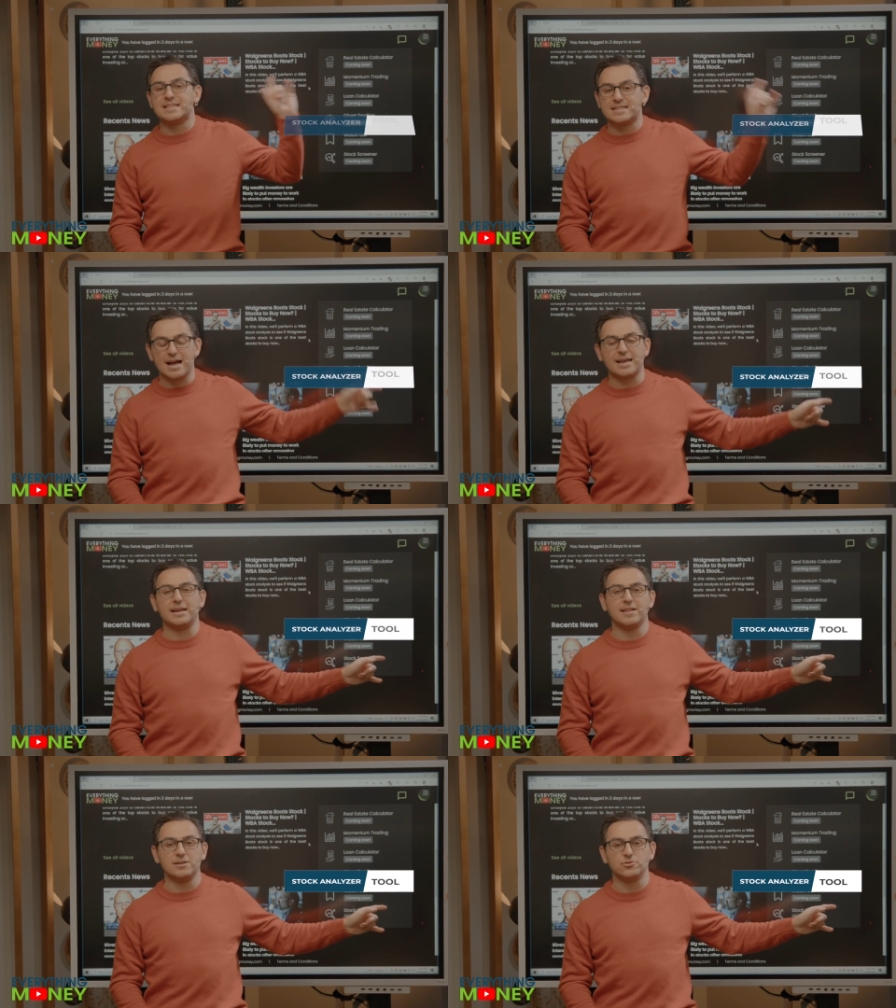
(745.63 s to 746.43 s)
stock
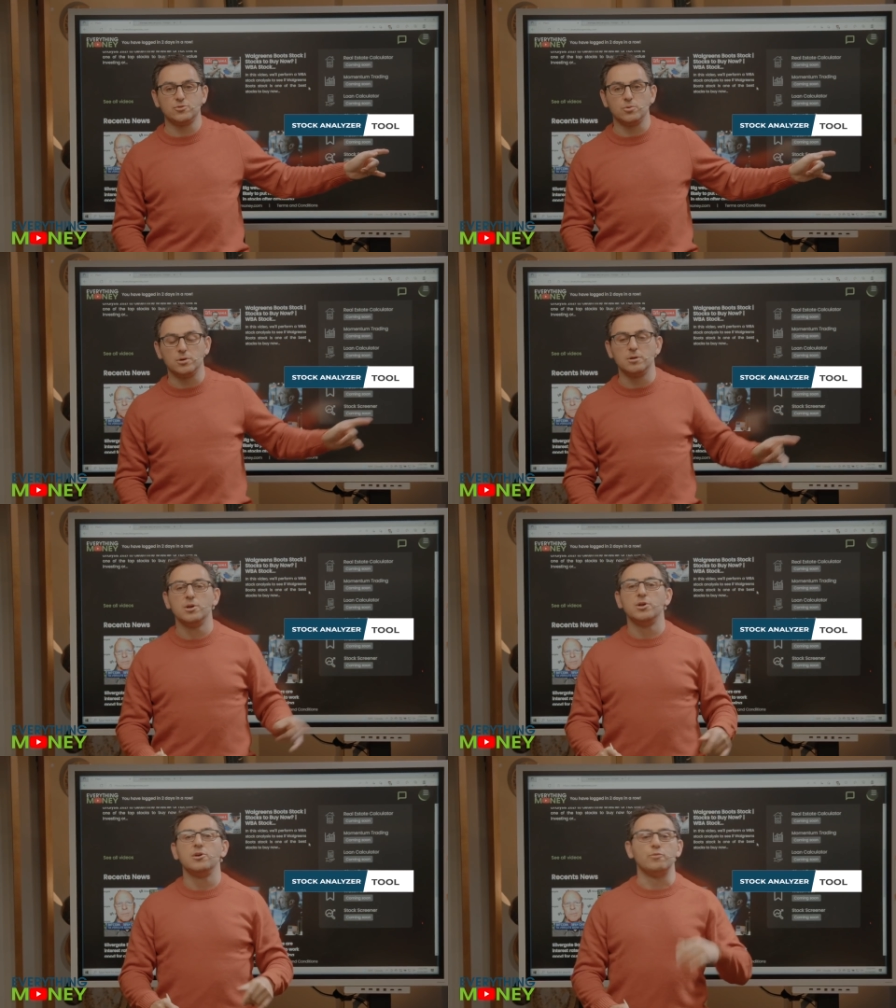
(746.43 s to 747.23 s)
analyzer tool,
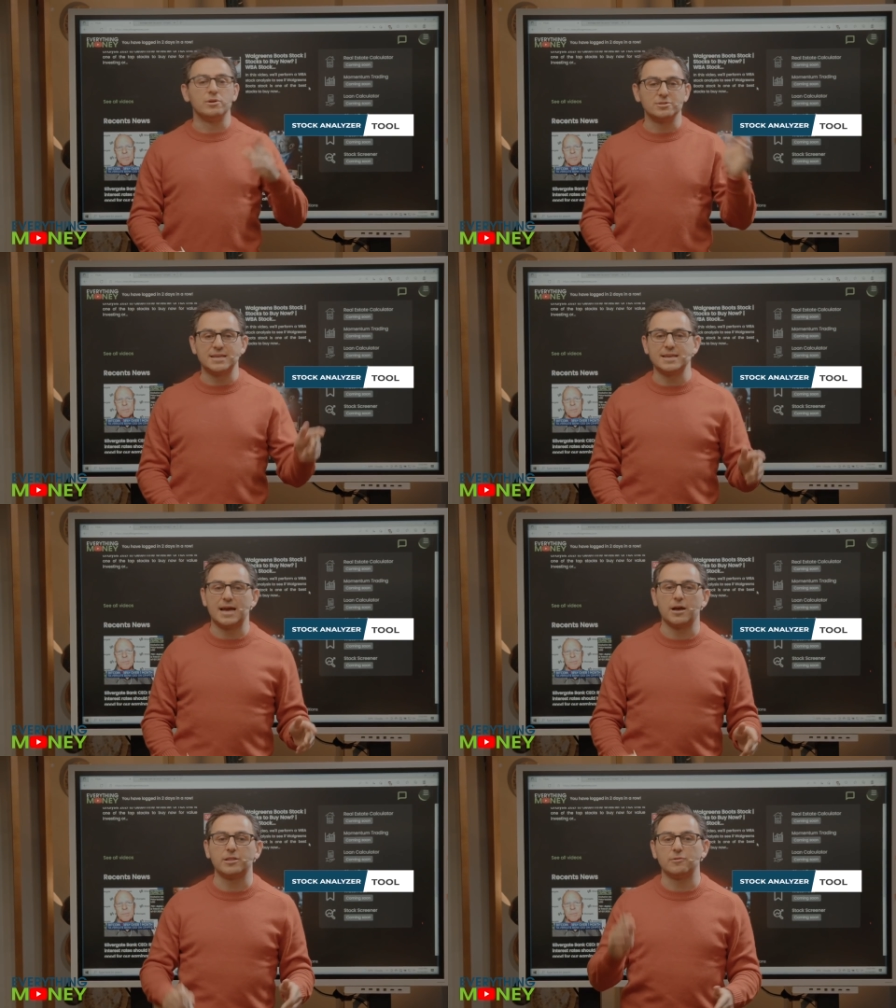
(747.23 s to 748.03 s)
real estate
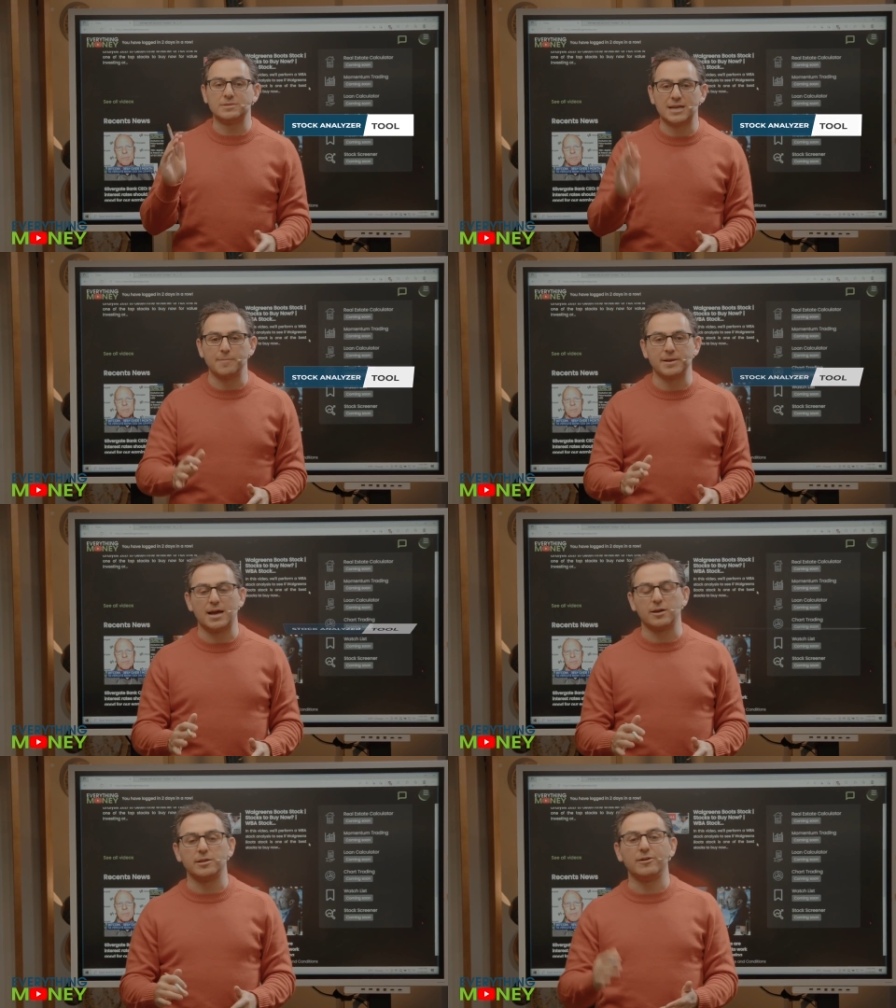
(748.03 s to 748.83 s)
calculator, retirement
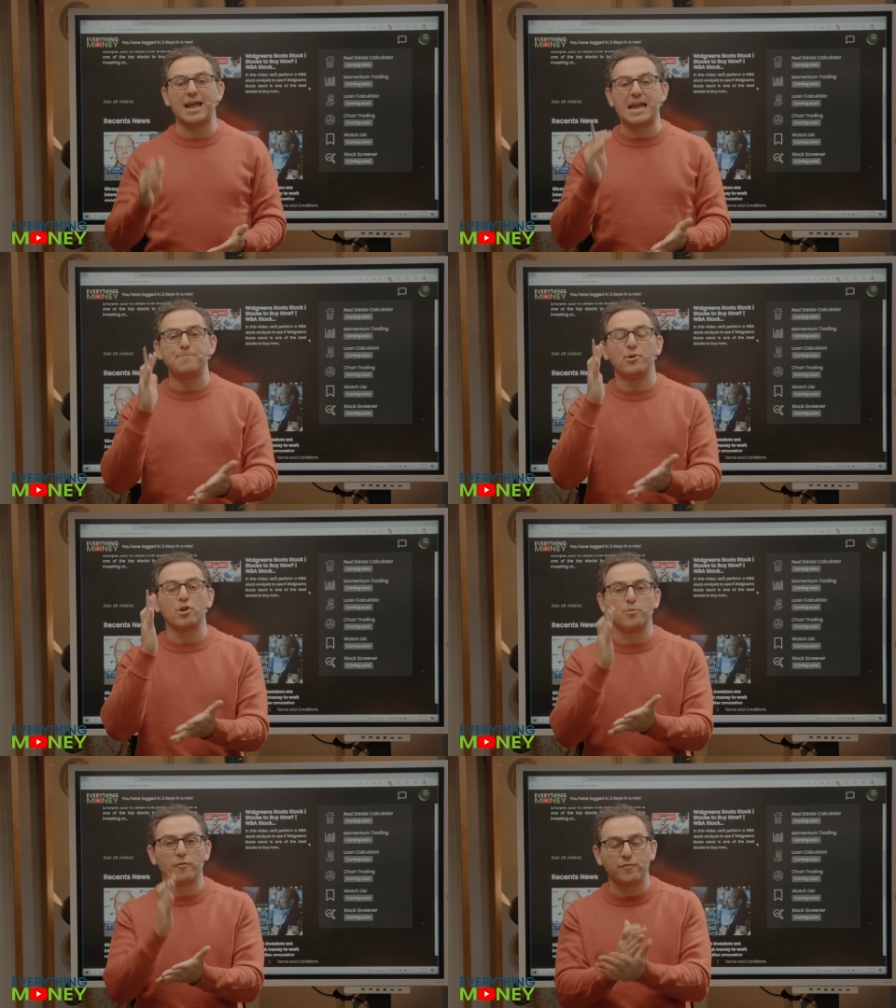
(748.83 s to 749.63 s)
calculator, eight pillar
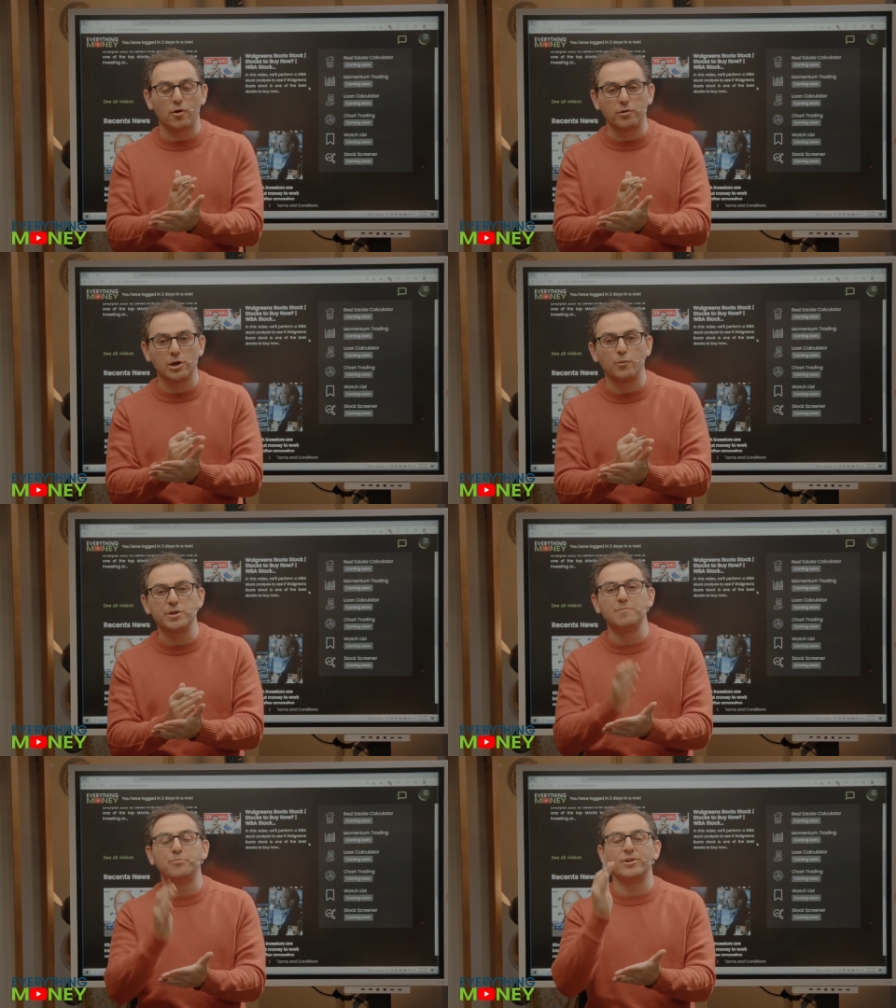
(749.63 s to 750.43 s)
portfolio. We
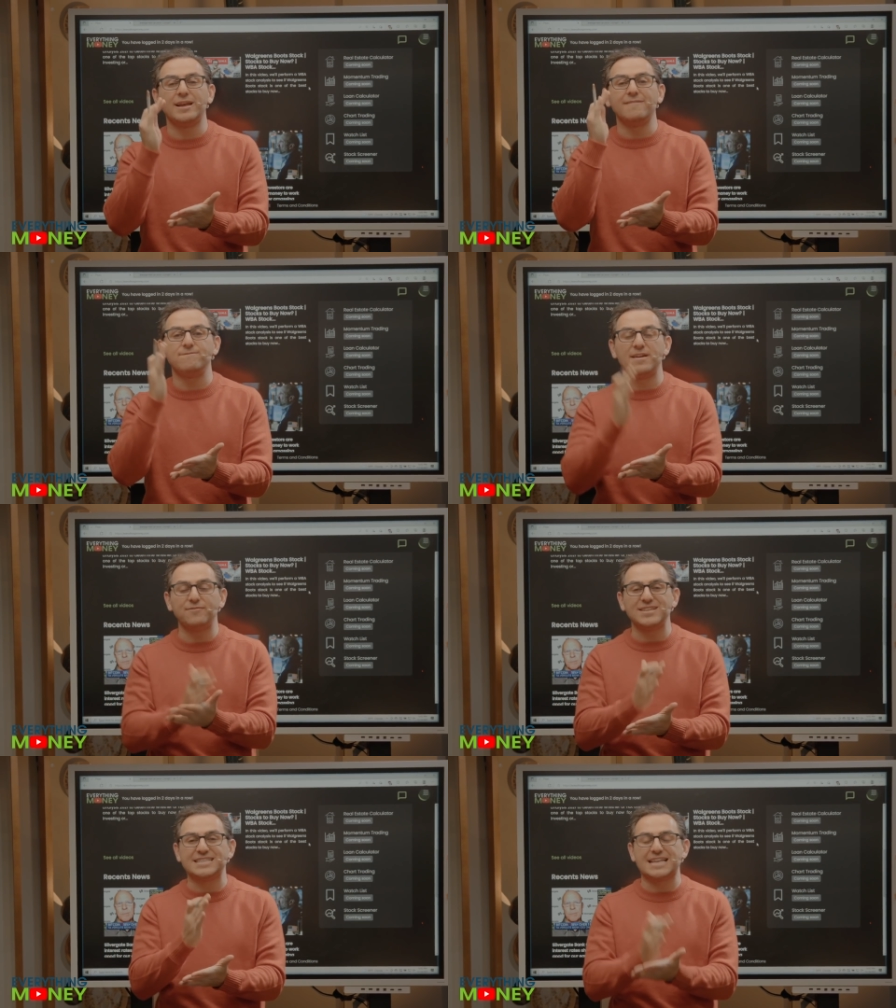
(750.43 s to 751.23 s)
can put in
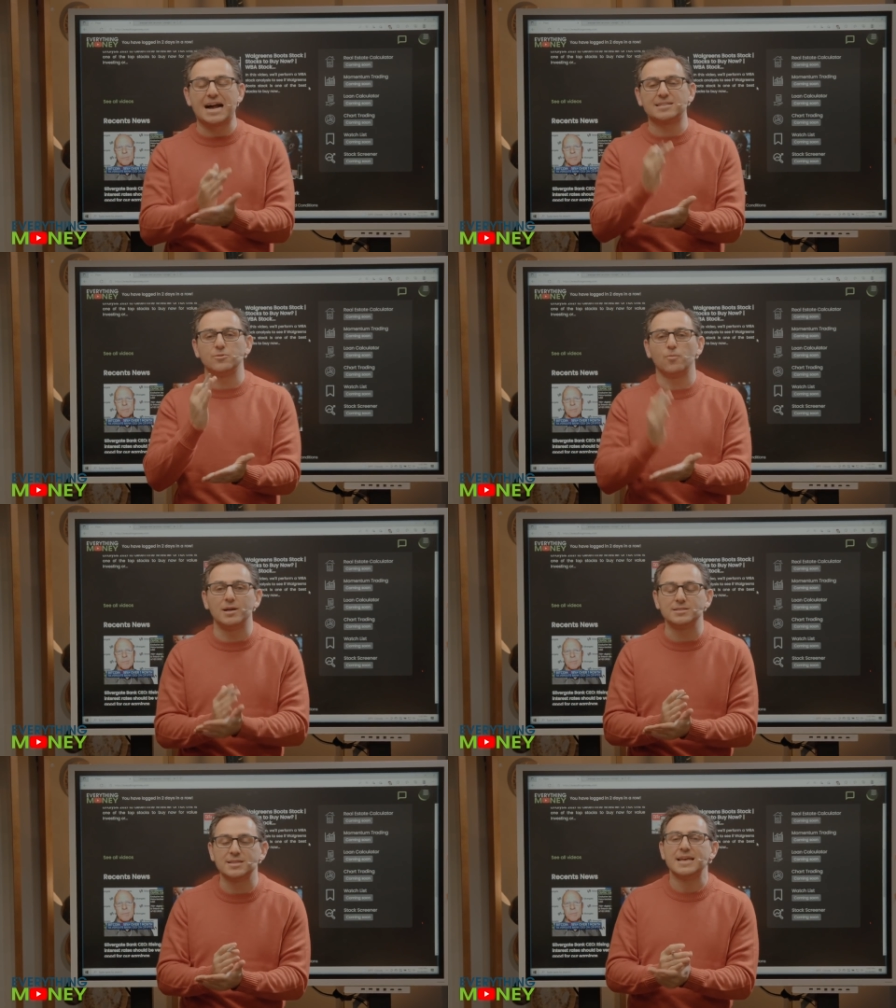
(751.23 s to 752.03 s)
50 stocks at
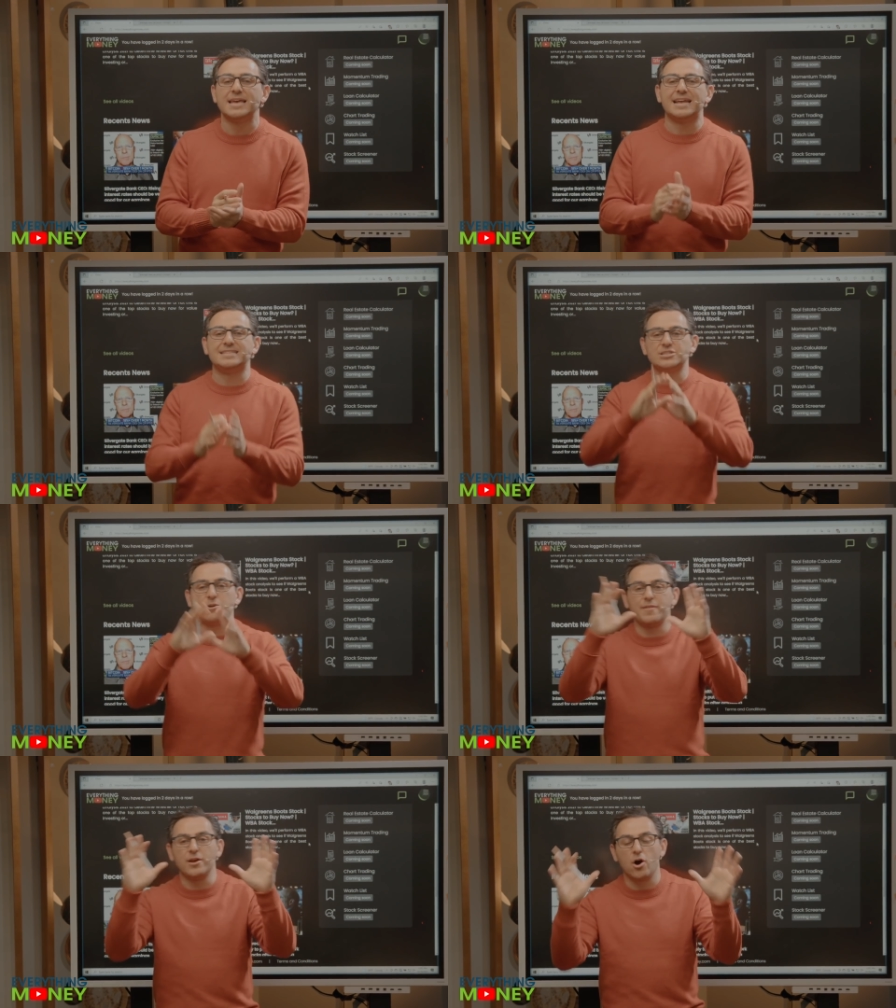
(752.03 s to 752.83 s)
once and tells you
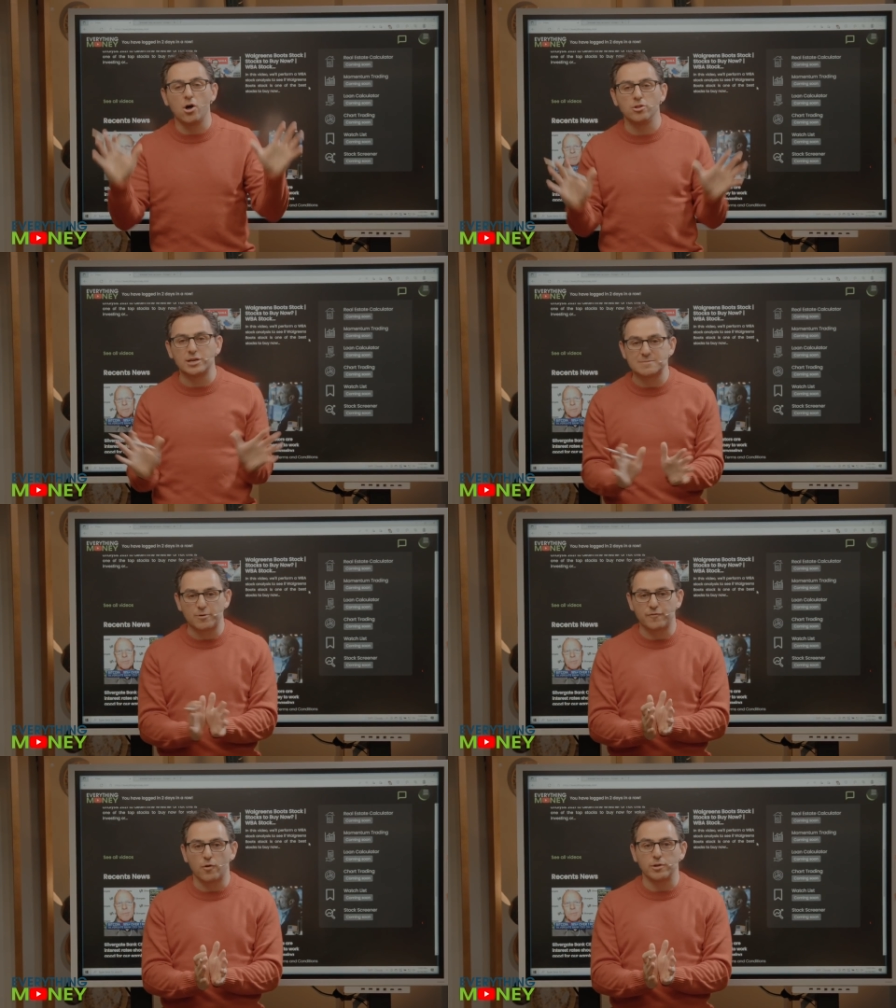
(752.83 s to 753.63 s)
how they all look as a
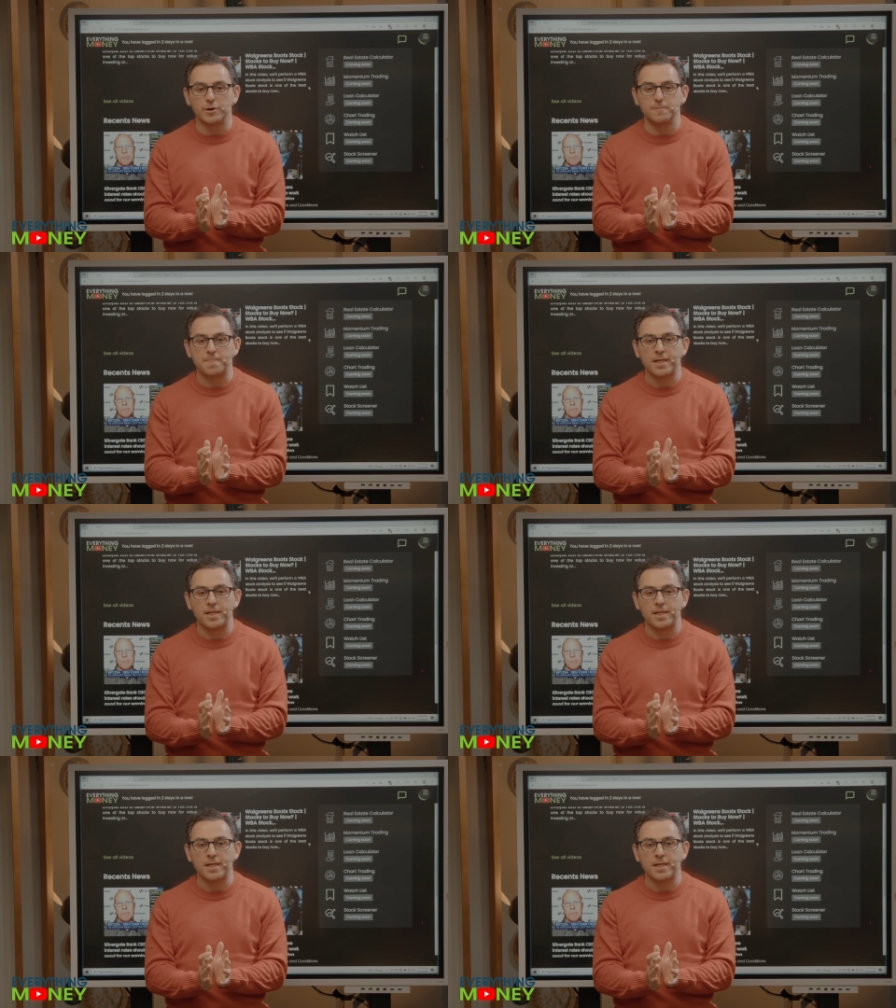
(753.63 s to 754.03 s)
portfolio.